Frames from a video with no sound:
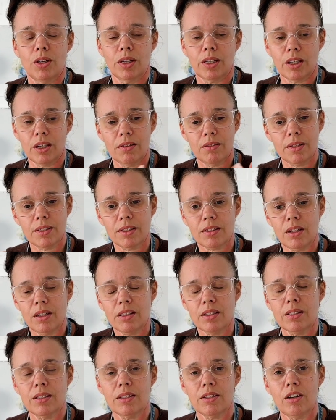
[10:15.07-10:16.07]
Okay, this
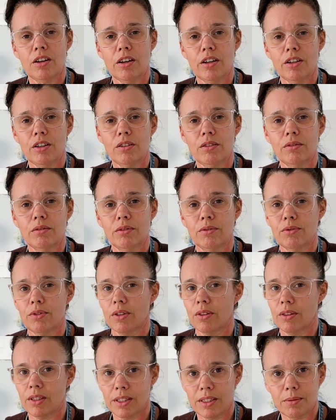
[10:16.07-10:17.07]
kind of style
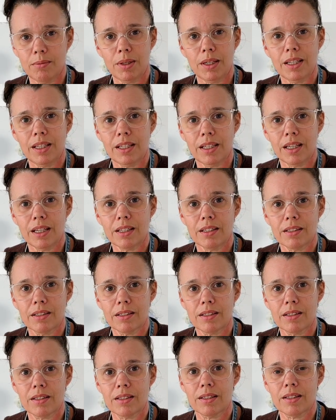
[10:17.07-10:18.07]
for this many
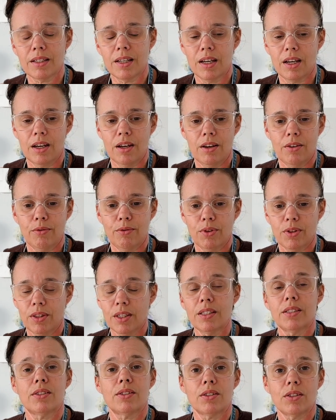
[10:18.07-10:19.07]
guests, for
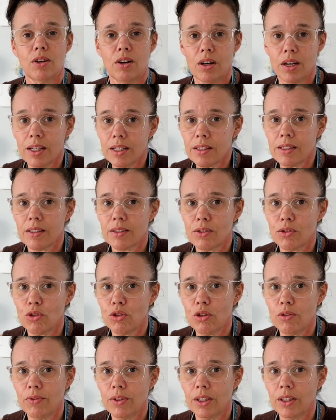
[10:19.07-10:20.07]
this size
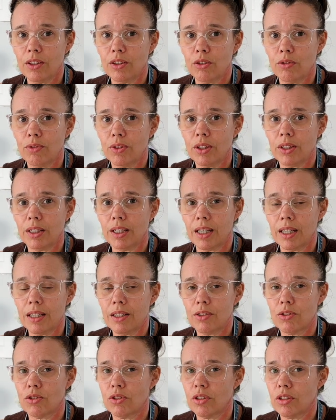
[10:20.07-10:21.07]
serving of your
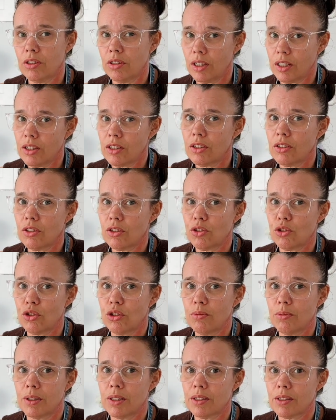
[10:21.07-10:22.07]
cake. So you need to
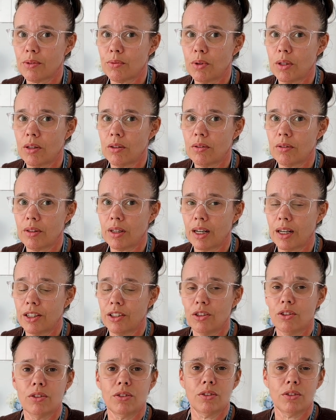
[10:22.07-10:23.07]
determine as well, I
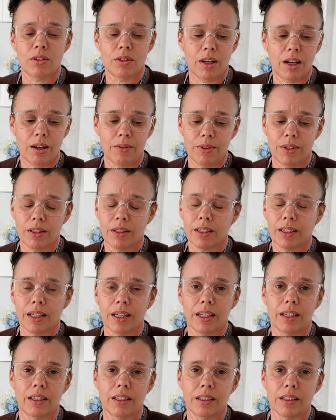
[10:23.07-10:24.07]
use having the
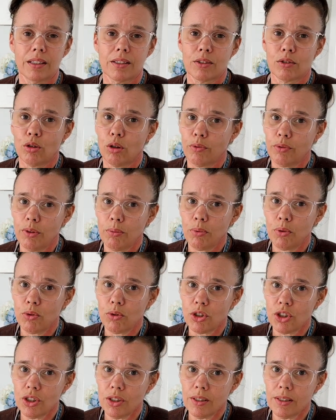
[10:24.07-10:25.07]
cake as coffee
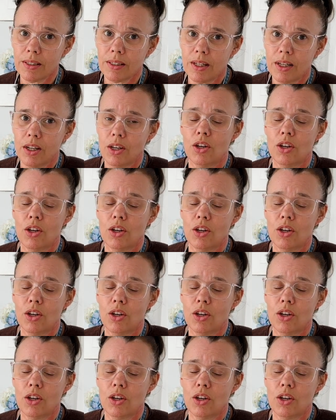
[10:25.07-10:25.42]
portions.